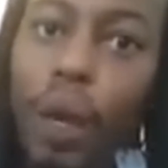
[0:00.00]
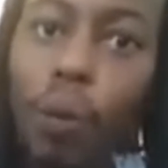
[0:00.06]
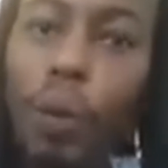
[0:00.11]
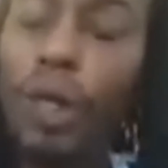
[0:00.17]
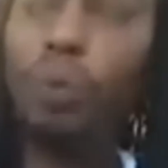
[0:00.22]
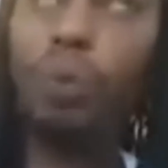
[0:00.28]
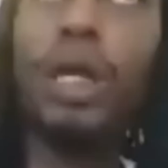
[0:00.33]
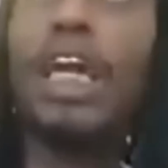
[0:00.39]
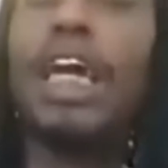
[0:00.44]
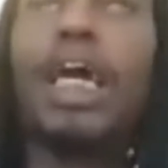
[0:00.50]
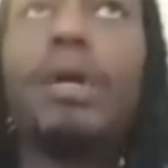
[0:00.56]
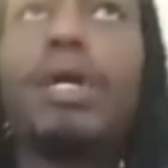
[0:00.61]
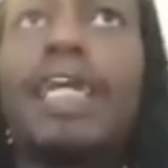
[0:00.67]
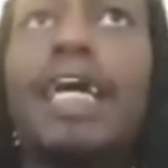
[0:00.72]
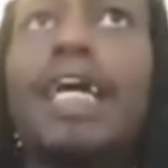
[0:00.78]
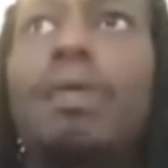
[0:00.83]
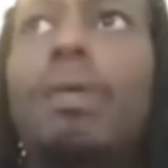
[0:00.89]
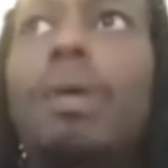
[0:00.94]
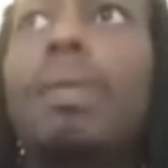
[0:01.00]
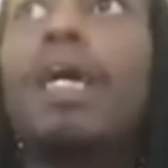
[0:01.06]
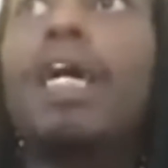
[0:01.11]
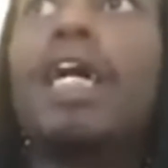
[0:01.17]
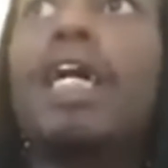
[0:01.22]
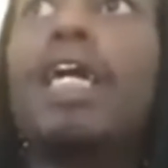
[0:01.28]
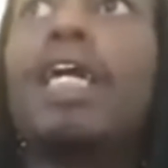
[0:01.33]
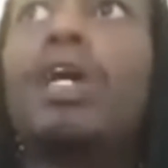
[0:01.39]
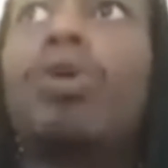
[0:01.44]
Which really irritates me
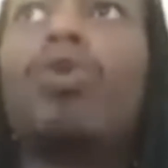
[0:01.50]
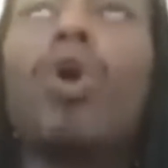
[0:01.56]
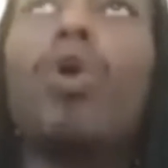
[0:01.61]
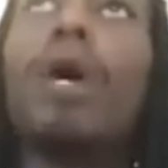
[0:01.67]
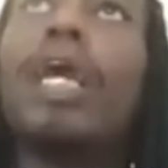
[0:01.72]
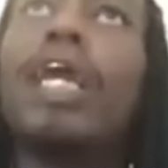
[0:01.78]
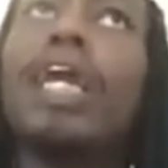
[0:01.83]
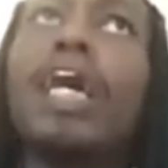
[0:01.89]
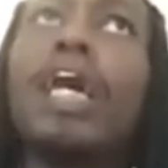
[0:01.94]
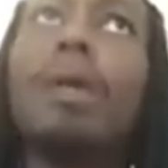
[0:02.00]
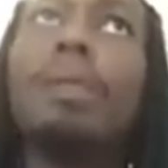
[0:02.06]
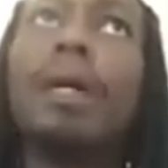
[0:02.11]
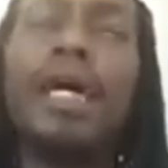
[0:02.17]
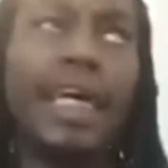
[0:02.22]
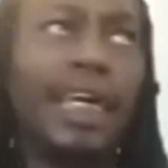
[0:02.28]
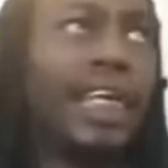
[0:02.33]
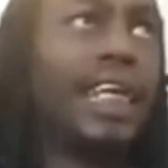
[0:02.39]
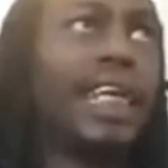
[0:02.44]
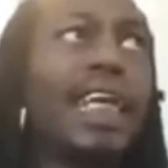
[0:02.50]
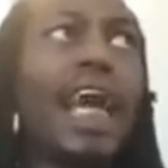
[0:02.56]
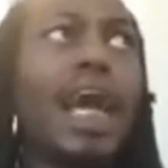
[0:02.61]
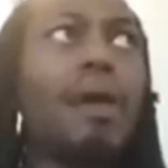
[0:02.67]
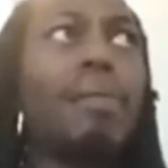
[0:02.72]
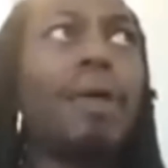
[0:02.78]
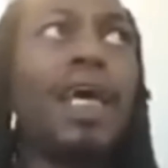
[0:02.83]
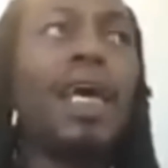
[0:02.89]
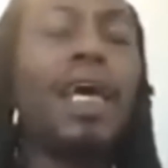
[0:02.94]
because growing up, us as
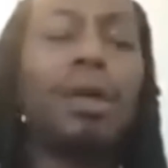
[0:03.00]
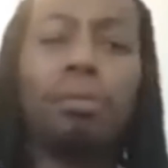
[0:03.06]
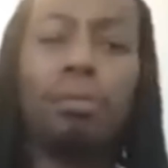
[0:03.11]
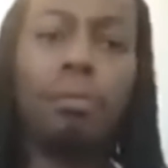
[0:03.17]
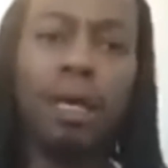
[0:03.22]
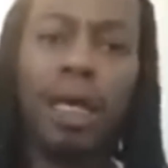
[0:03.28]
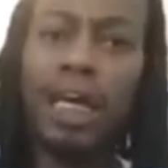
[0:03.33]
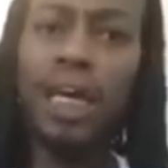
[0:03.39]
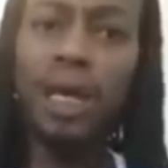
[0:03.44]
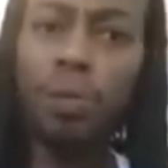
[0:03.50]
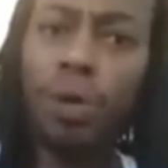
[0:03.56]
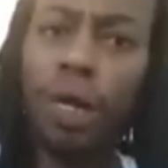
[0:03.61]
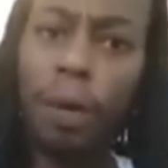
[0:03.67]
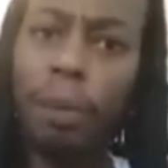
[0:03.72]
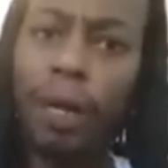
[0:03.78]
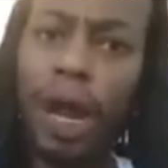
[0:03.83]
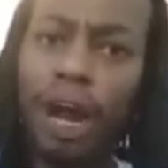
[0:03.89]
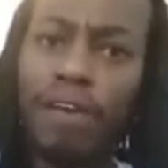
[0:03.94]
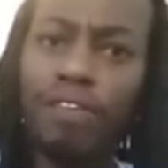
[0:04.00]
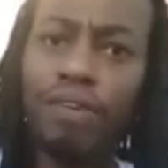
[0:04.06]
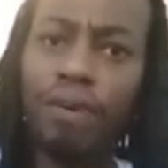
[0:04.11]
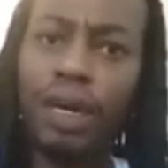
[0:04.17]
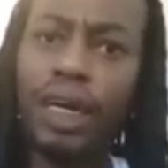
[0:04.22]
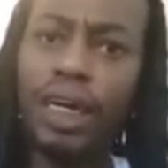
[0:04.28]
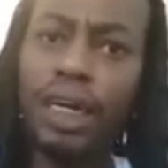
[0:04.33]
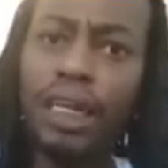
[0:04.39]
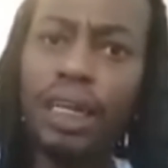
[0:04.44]
gay men didn't want to be our
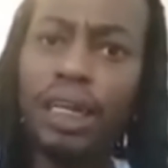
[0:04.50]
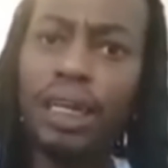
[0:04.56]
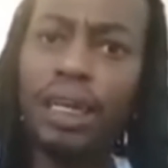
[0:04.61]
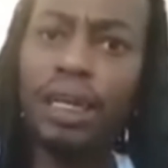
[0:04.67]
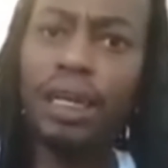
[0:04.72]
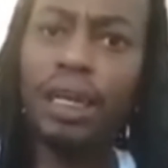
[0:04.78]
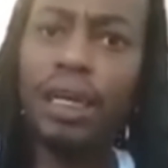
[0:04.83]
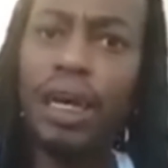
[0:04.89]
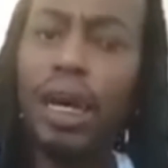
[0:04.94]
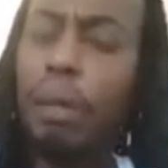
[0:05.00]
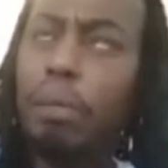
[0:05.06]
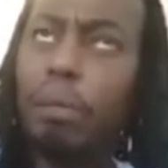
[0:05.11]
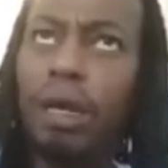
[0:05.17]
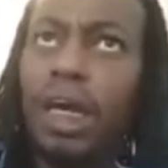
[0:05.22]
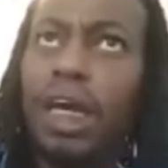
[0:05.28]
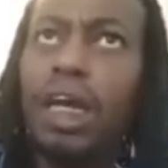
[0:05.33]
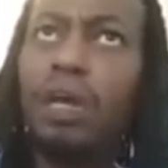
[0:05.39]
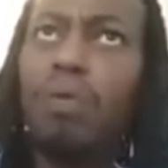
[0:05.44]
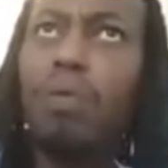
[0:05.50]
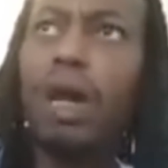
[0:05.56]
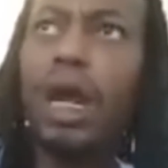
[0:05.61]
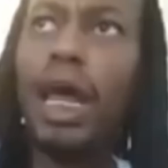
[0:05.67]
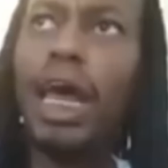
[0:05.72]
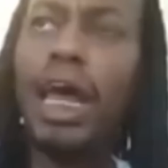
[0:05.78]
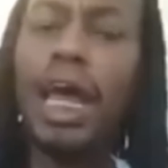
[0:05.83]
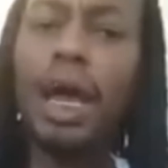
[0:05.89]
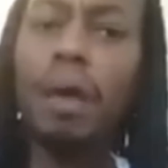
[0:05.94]
friends. Men didn't want
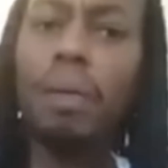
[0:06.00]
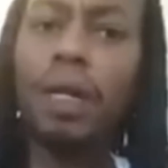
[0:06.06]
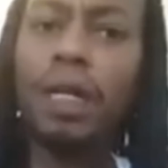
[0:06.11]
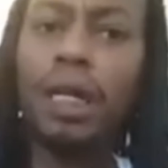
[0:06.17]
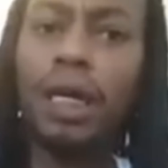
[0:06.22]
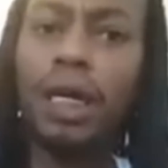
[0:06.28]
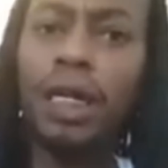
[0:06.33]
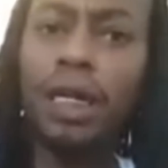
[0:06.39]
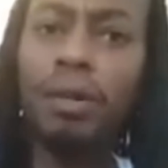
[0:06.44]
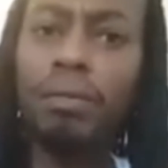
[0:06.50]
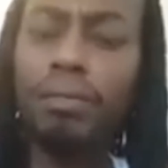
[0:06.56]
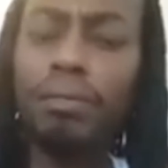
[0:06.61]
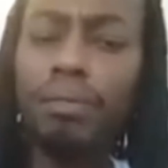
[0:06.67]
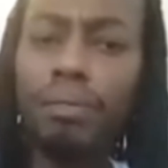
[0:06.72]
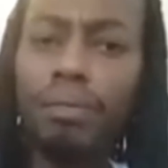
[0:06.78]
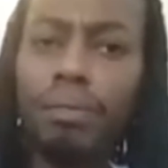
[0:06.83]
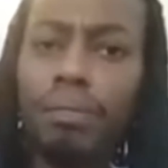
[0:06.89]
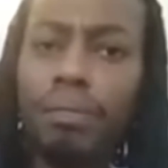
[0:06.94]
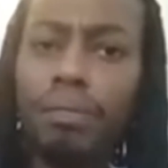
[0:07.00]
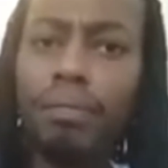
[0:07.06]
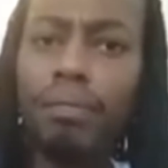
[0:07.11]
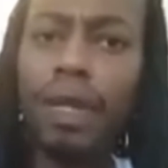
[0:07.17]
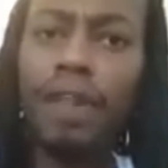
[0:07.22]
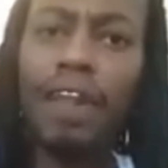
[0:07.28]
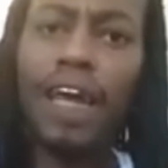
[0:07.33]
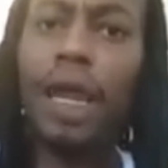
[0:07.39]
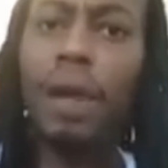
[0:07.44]
to hang out with us.
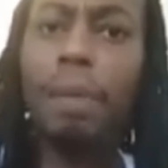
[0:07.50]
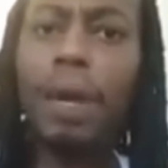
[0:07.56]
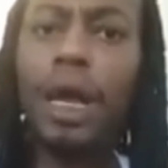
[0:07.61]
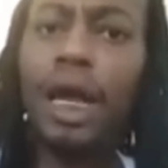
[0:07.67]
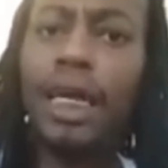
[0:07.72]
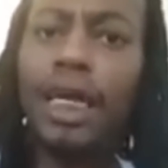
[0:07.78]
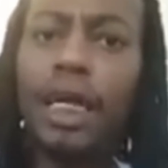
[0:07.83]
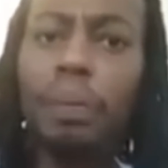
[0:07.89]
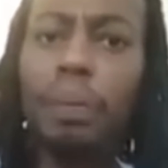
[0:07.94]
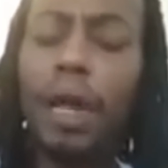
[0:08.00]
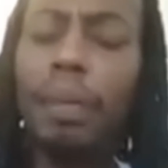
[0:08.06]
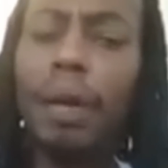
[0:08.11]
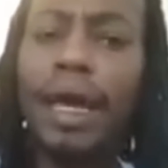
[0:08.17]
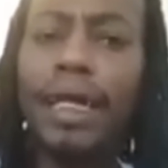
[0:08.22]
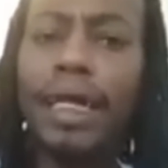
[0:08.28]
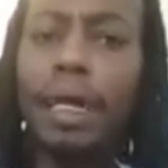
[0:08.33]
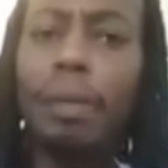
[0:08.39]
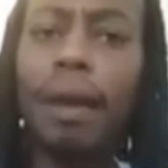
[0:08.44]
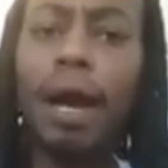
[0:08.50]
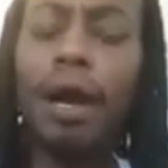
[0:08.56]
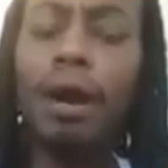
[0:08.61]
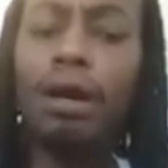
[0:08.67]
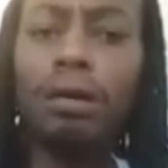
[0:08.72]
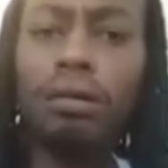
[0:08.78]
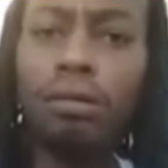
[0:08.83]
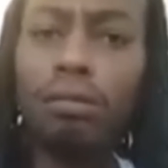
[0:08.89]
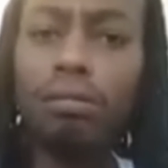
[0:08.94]
They didn't pick us to play
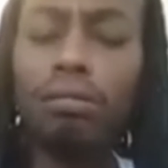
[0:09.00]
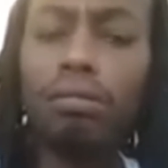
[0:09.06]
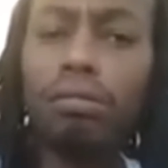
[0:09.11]
basketball.